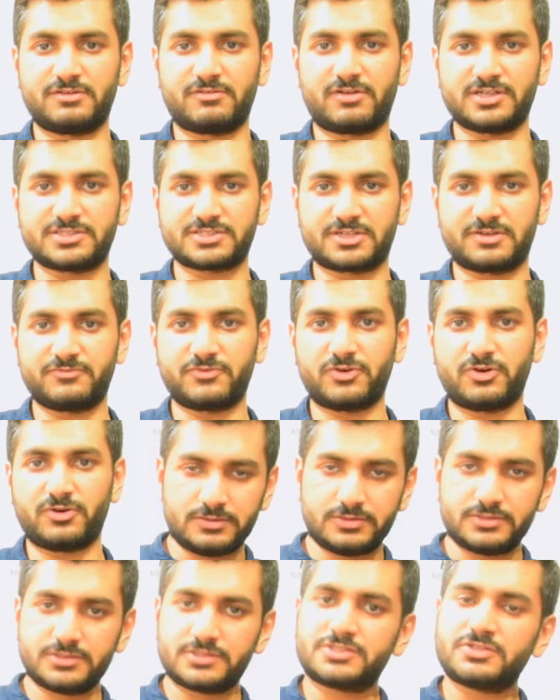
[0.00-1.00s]
asking for.
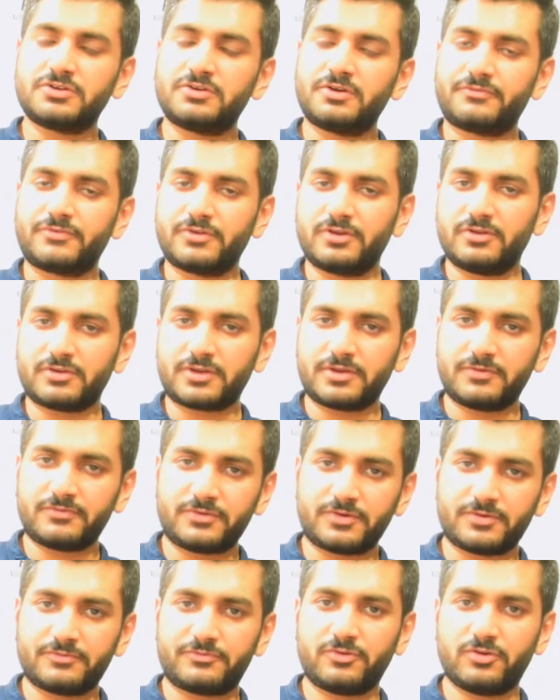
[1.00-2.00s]
So if you're looking
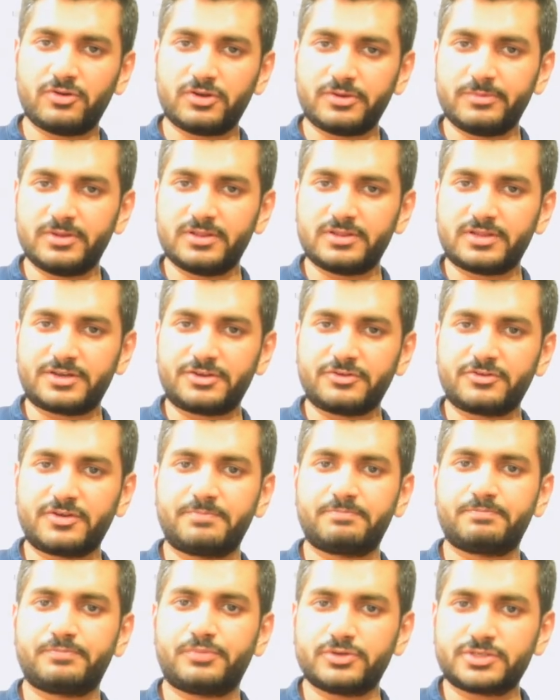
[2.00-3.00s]
for a foldable that you
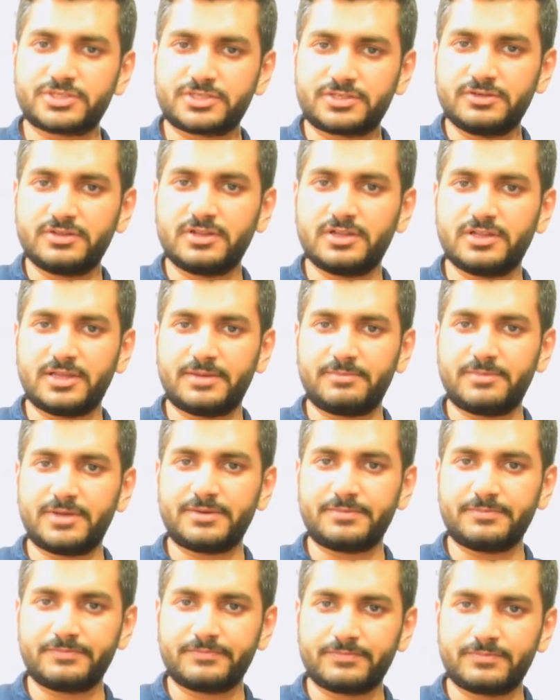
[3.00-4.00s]
can push to the
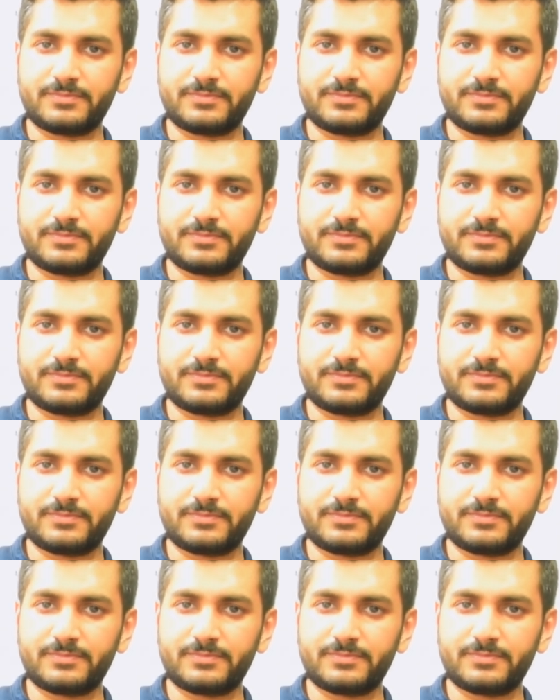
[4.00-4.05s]
limit,